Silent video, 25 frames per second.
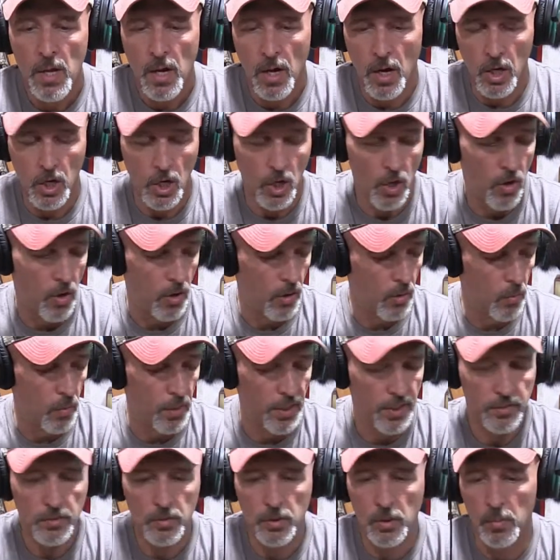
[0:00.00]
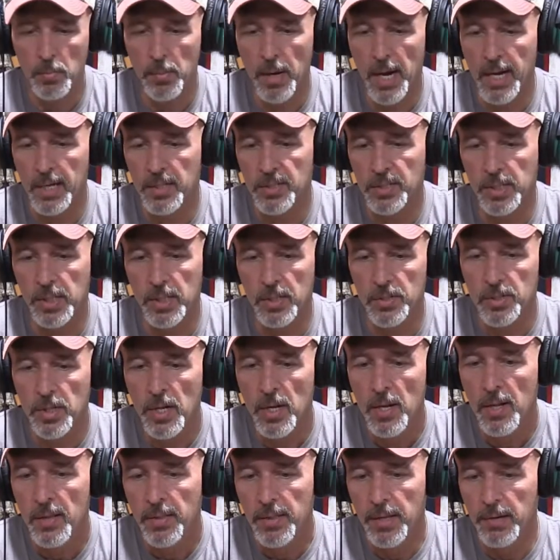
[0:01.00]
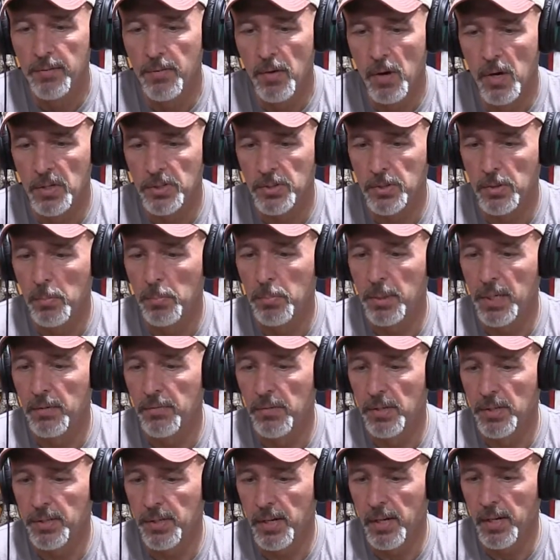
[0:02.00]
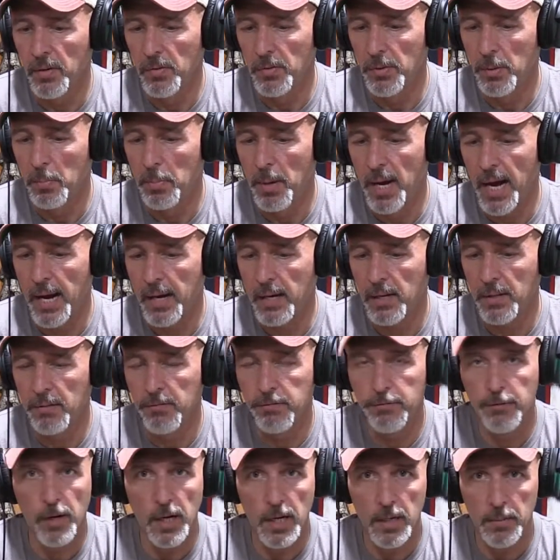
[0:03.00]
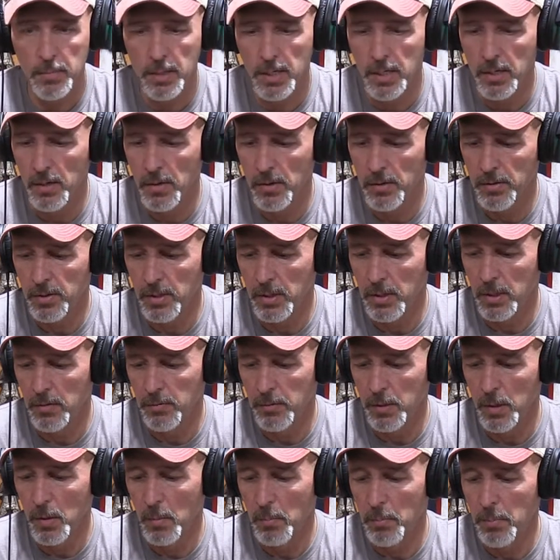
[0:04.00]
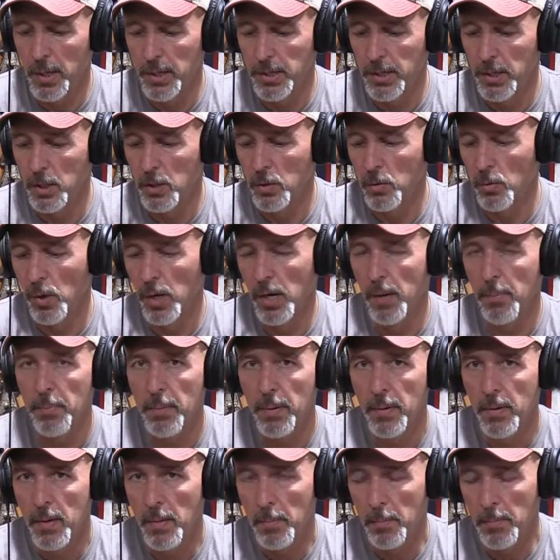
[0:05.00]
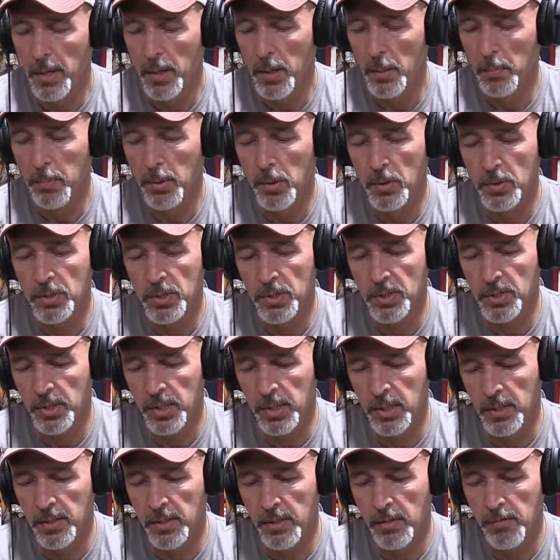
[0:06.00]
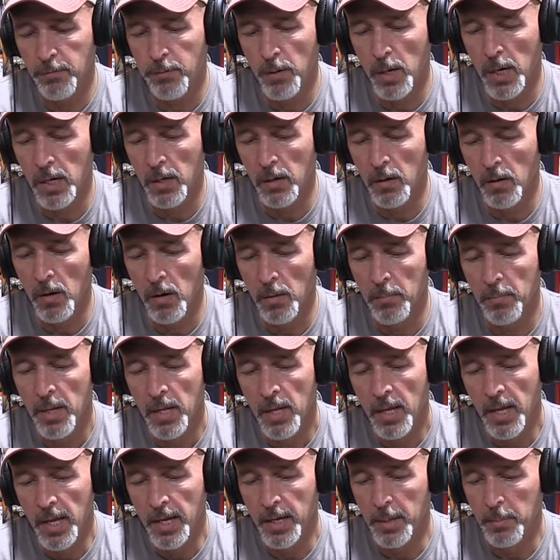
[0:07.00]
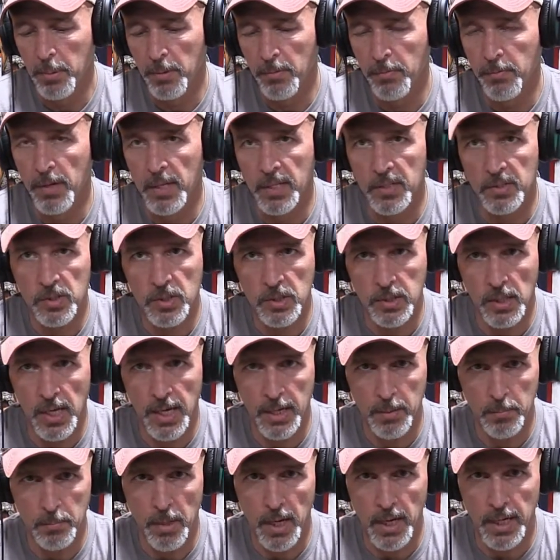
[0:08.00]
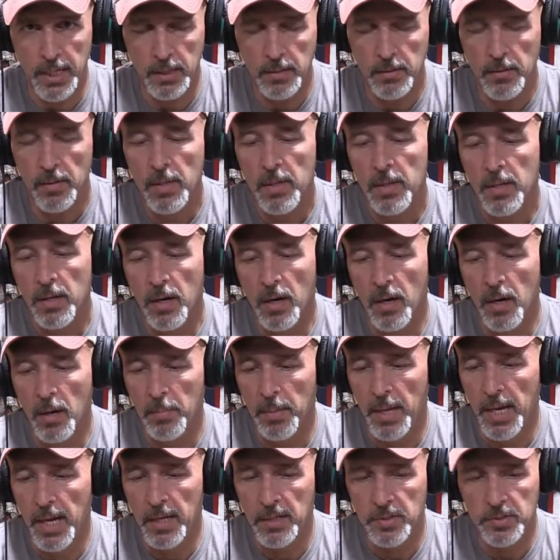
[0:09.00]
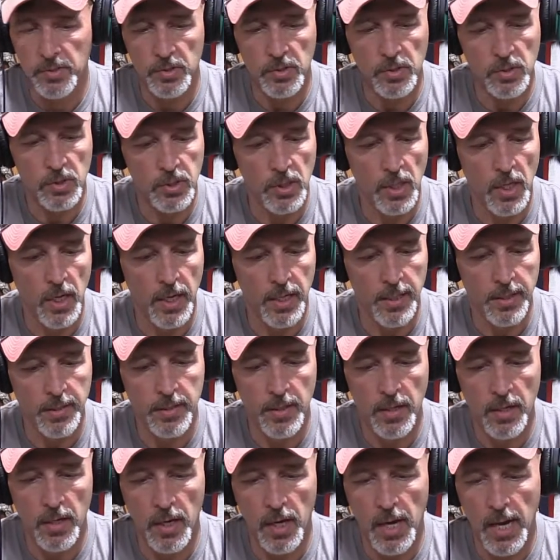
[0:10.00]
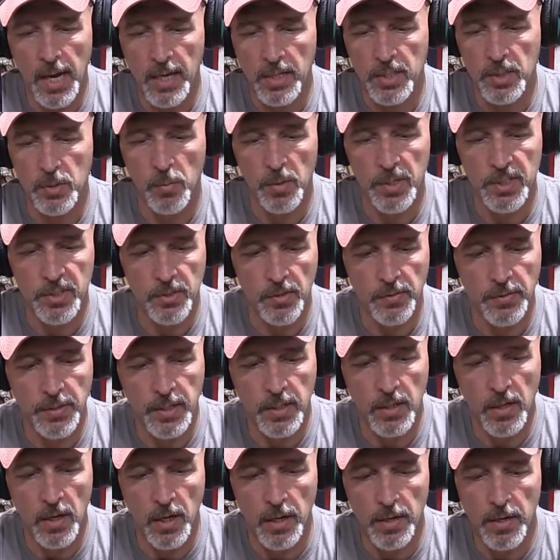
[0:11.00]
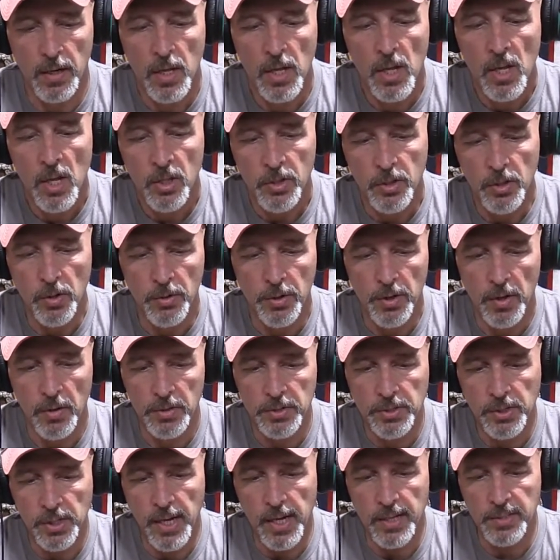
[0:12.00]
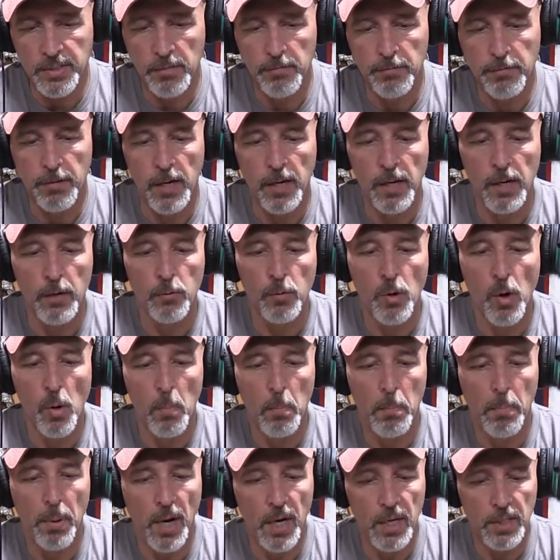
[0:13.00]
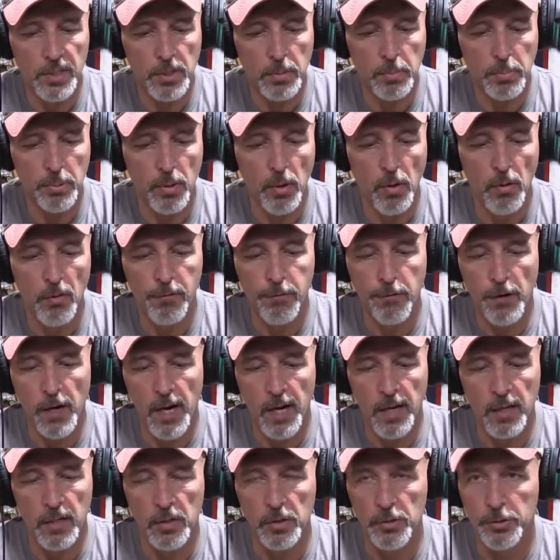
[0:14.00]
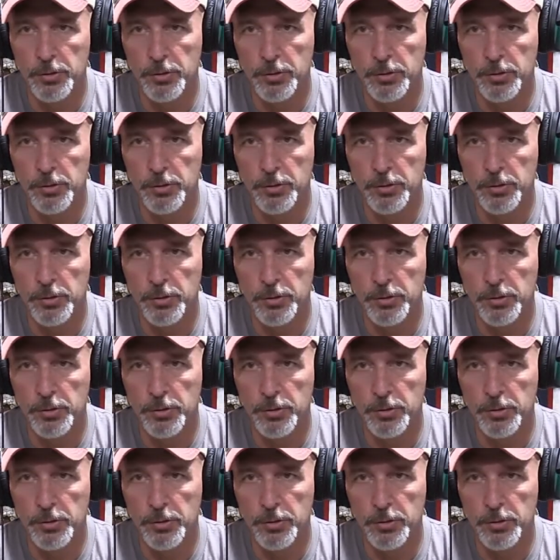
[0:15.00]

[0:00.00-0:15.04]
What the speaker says: along with 2 magazines. They've also beaver tailed the back of the frame here to give you a better grip, better purchase into the firearm, and to prevent slide bite as the slide actuates on the gun. You'll notice it has a very robust profile